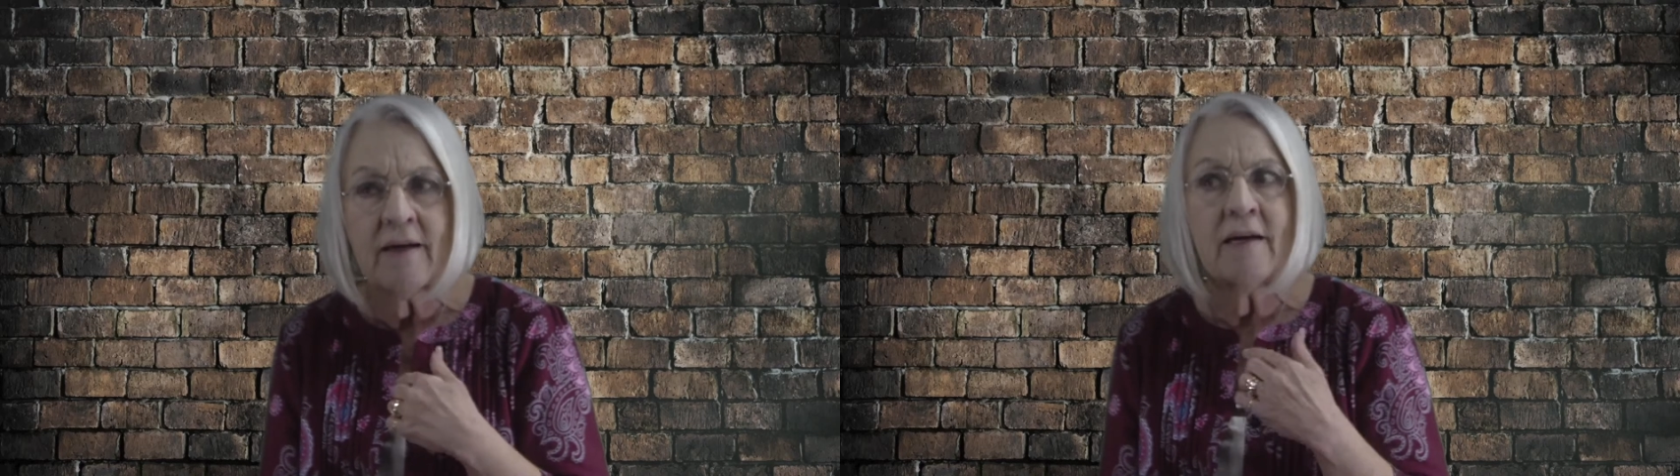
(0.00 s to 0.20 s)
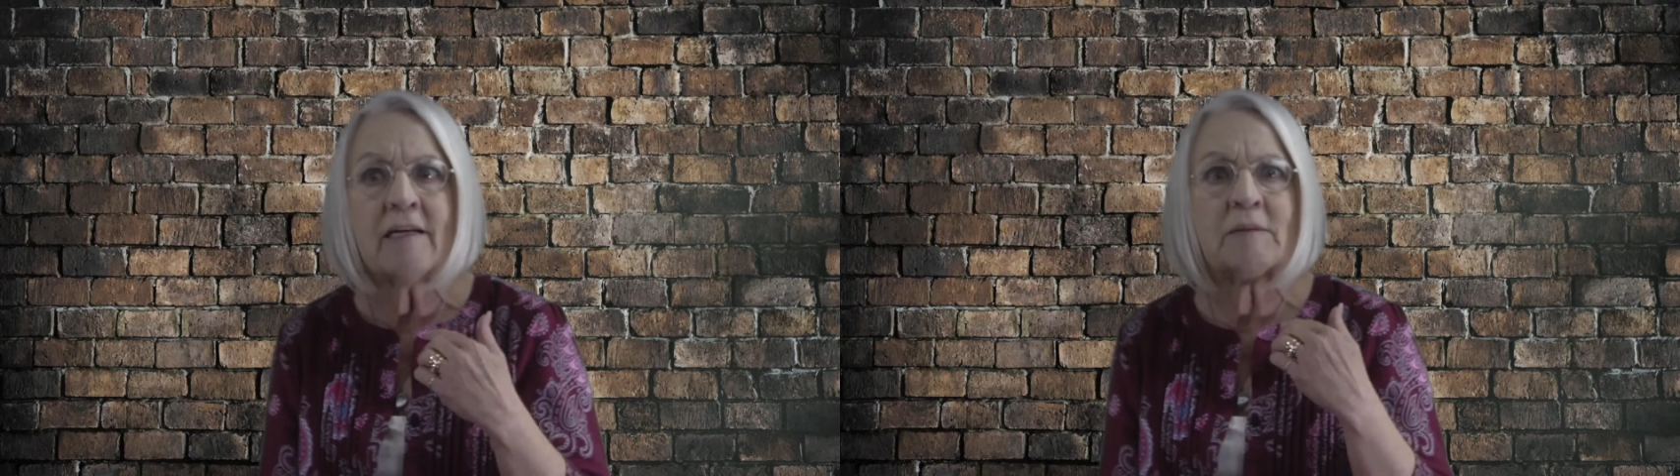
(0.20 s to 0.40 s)

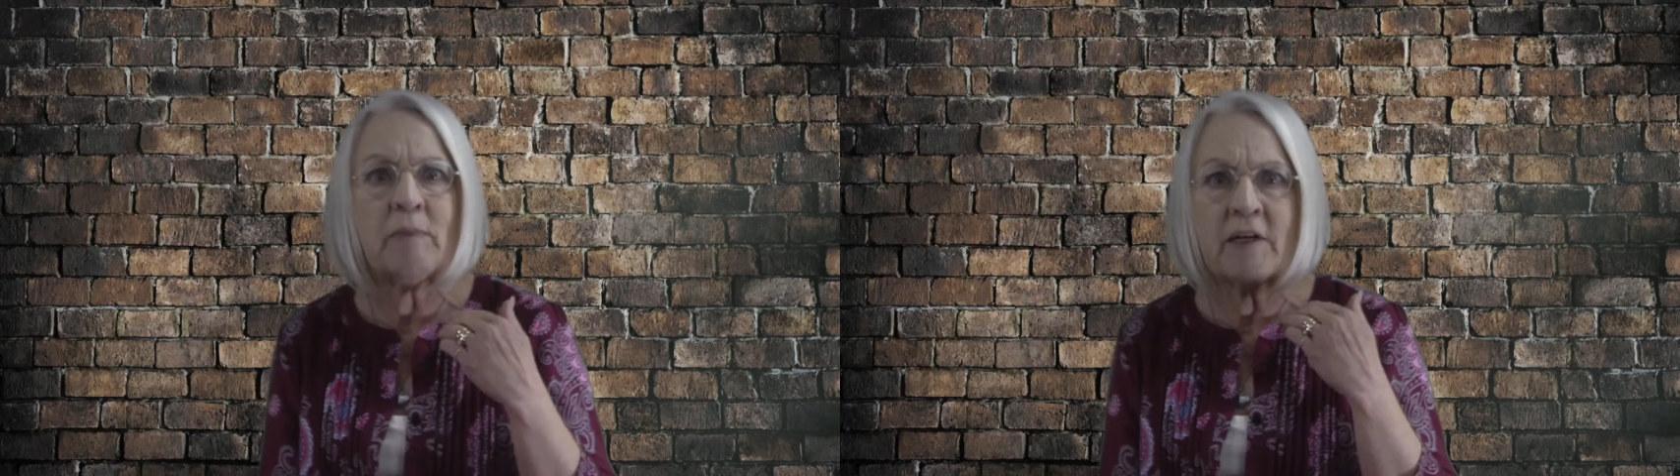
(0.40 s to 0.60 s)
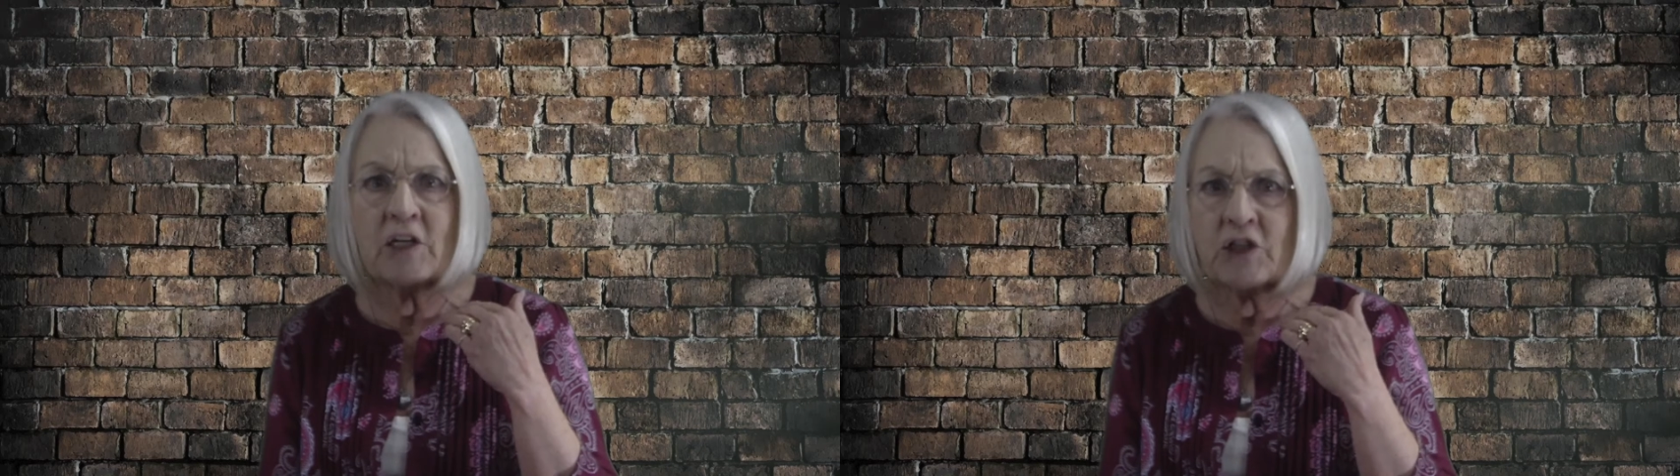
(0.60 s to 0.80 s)
has
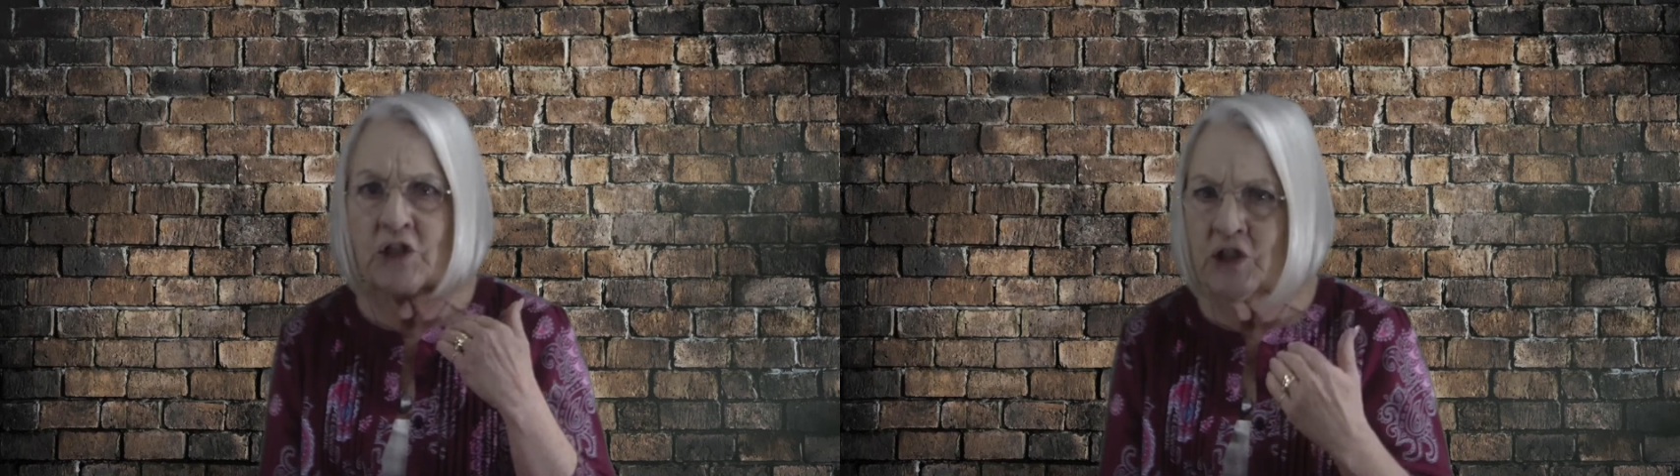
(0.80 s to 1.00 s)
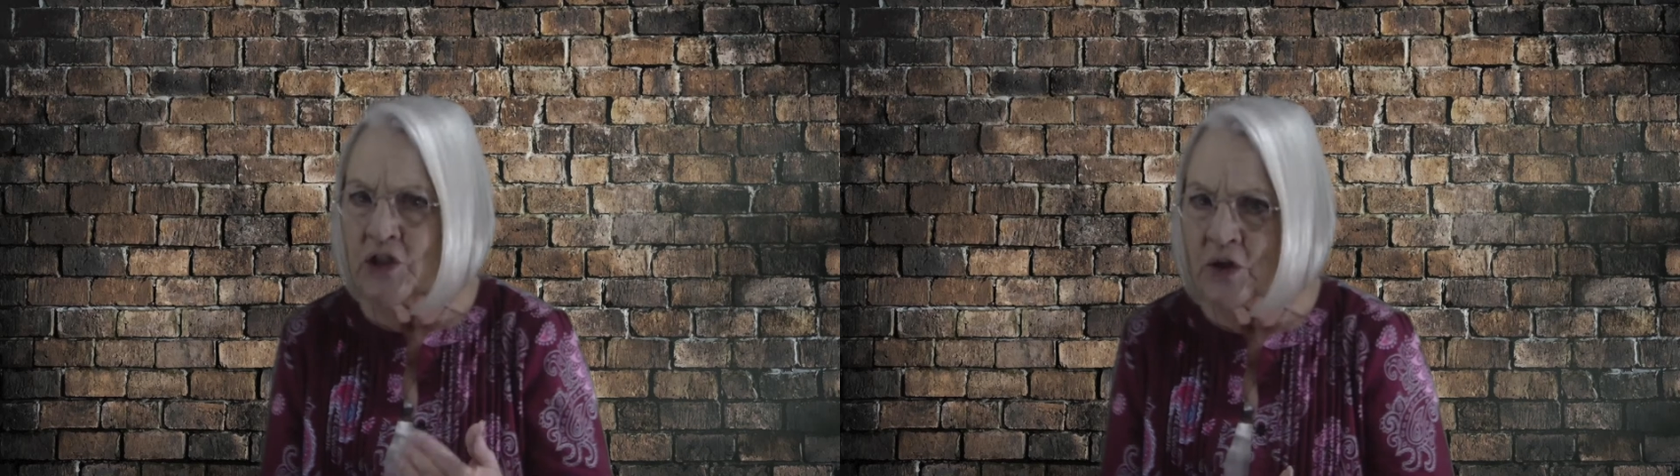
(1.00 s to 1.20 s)
been a
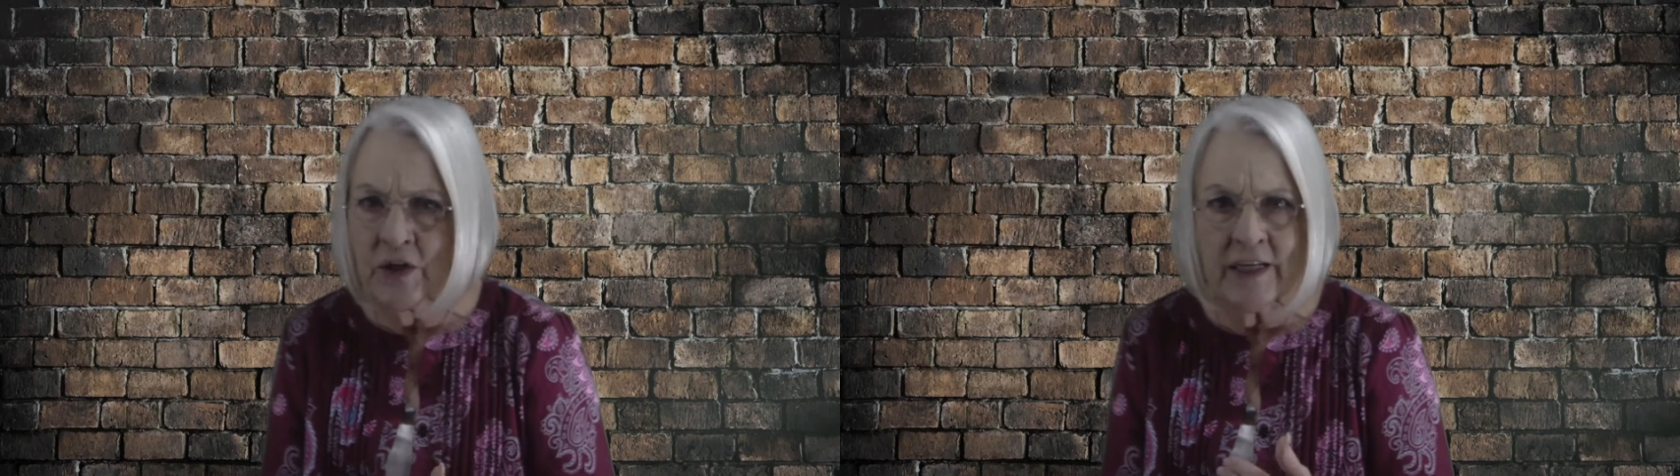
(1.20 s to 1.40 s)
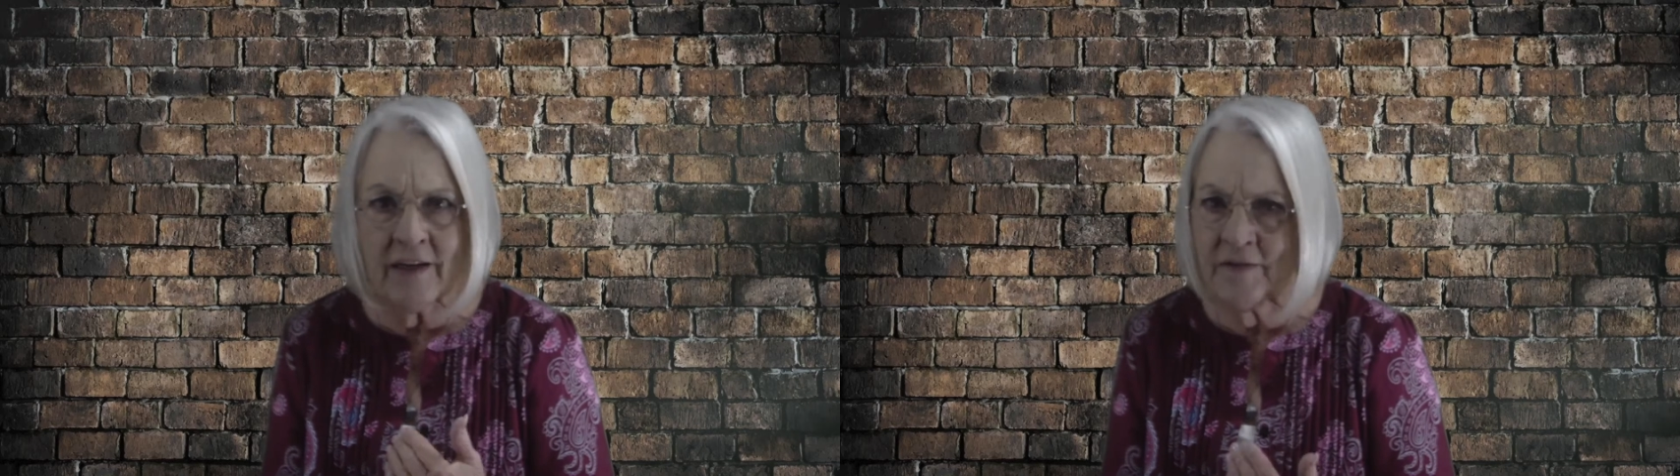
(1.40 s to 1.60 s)

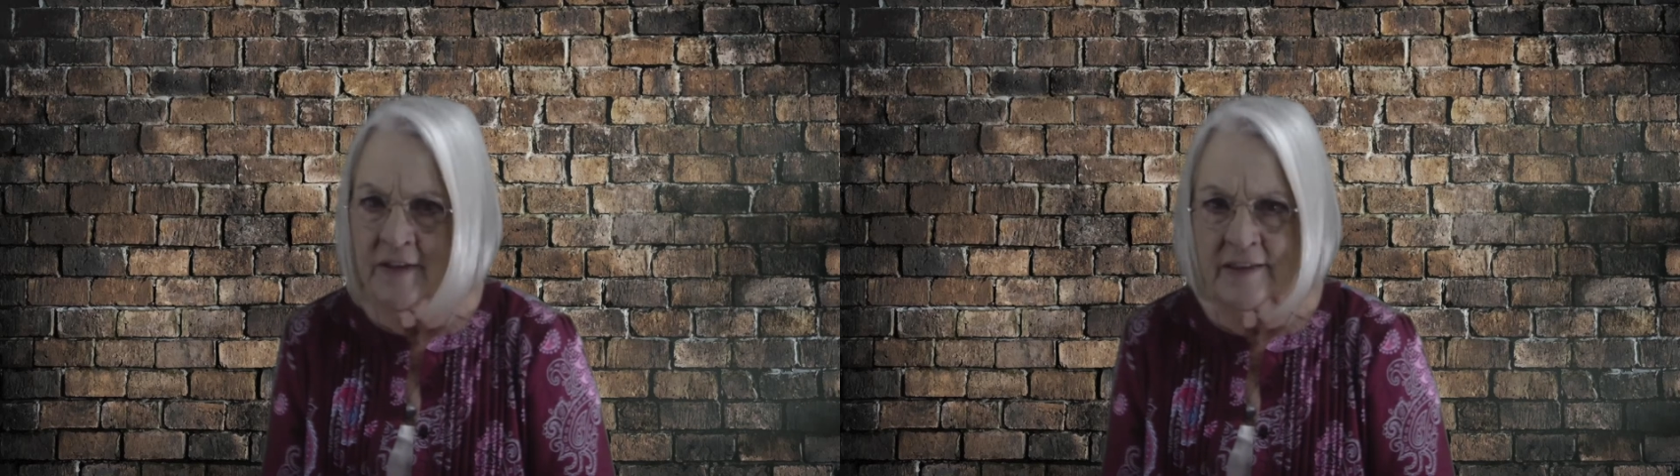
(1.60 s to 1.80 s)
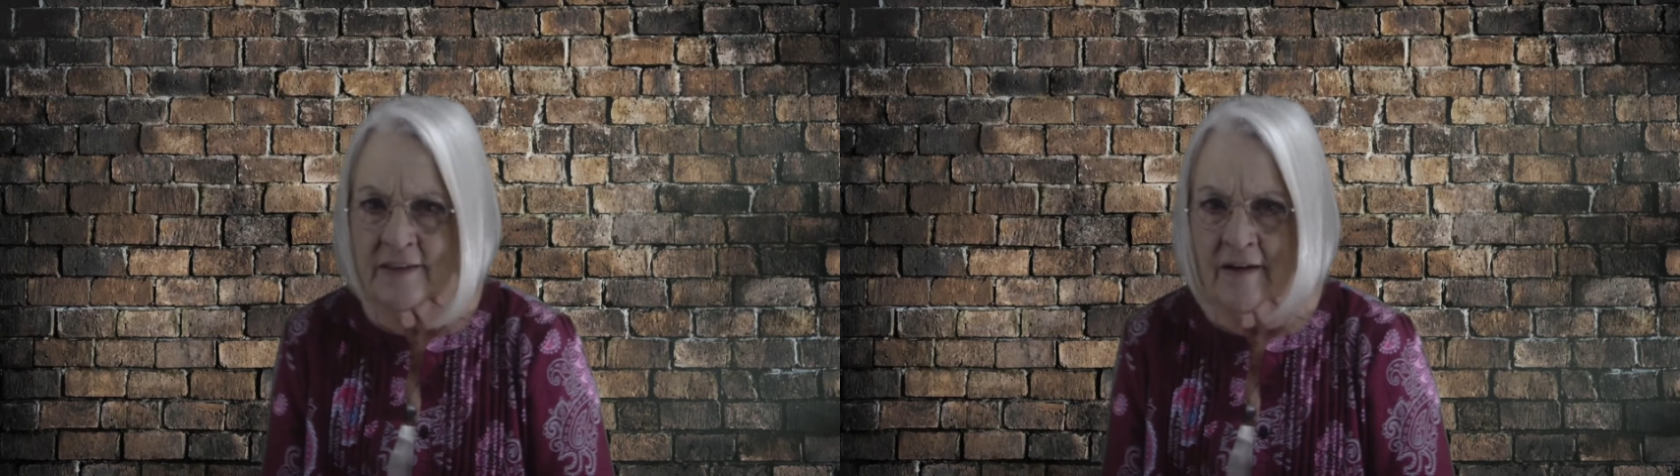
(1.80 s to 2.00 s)
journey of
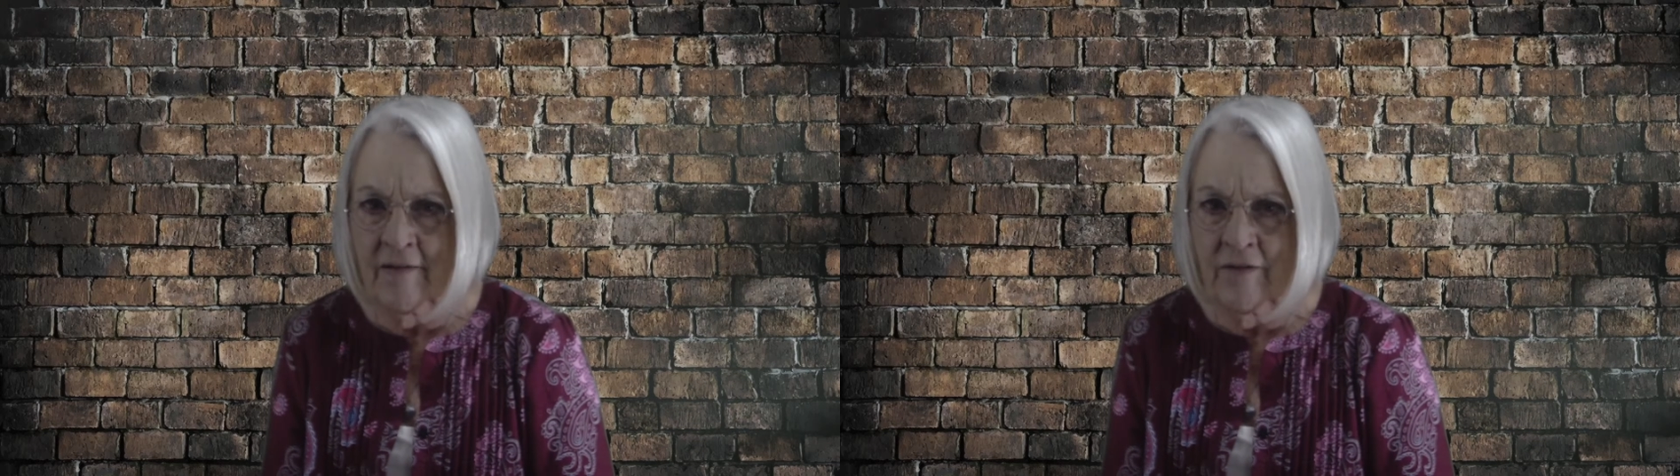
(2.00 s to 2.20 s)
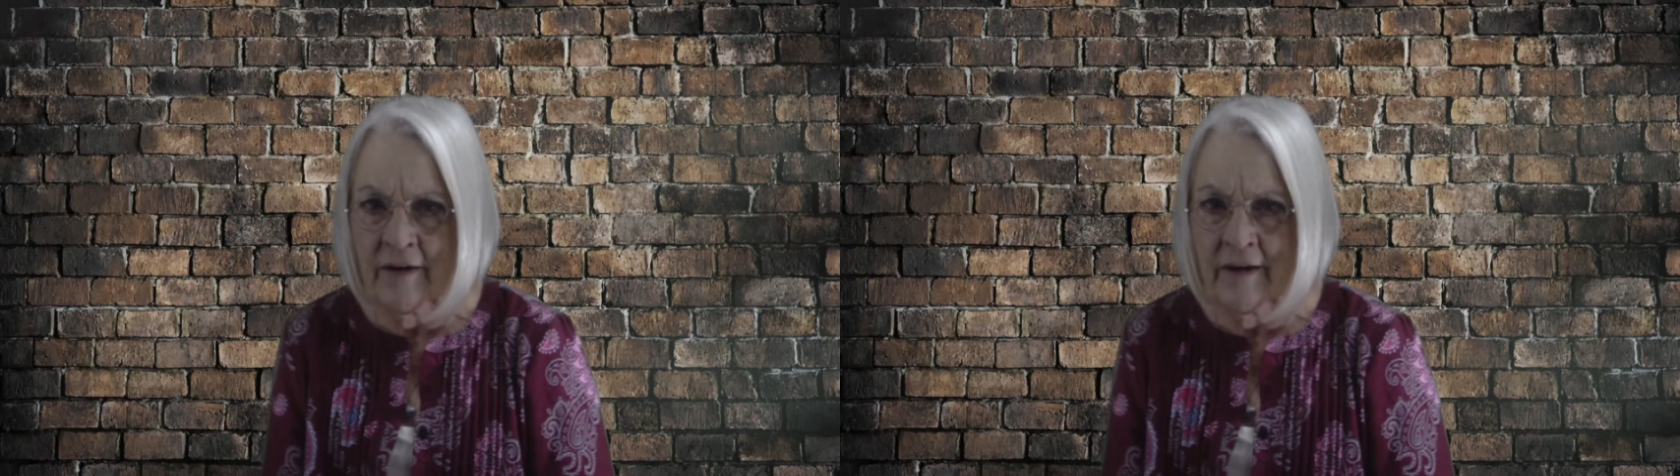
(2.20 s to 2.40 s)

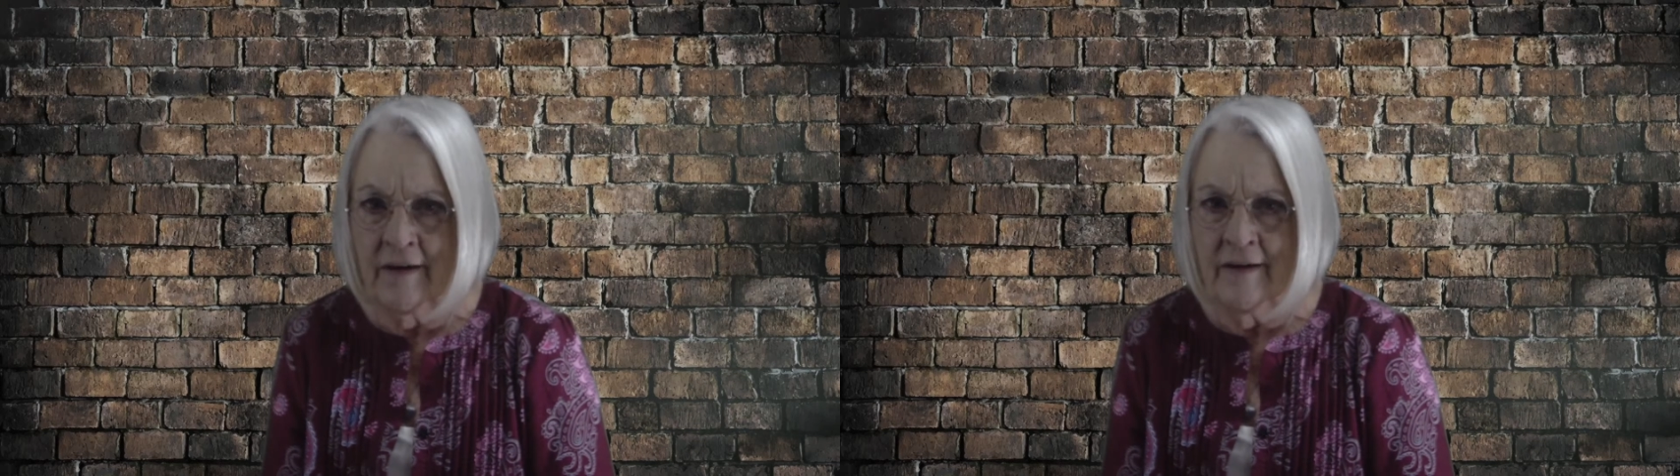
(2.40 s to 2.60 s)
discovery,